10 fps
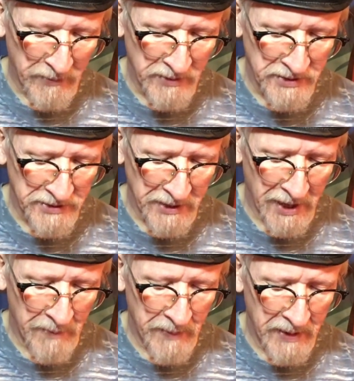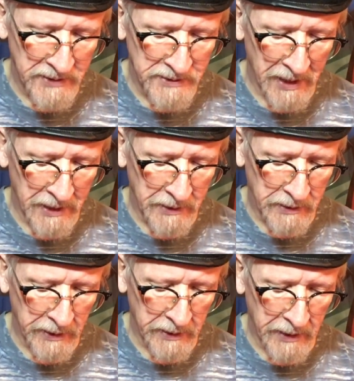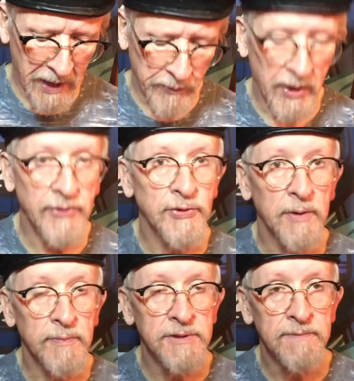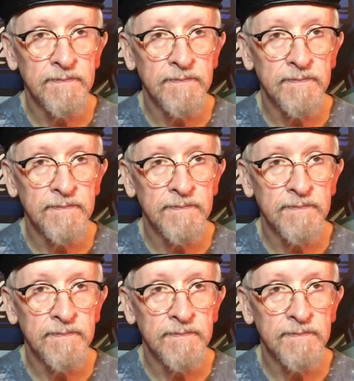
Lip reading: Richardson on bass and Clayton Cameron on drums.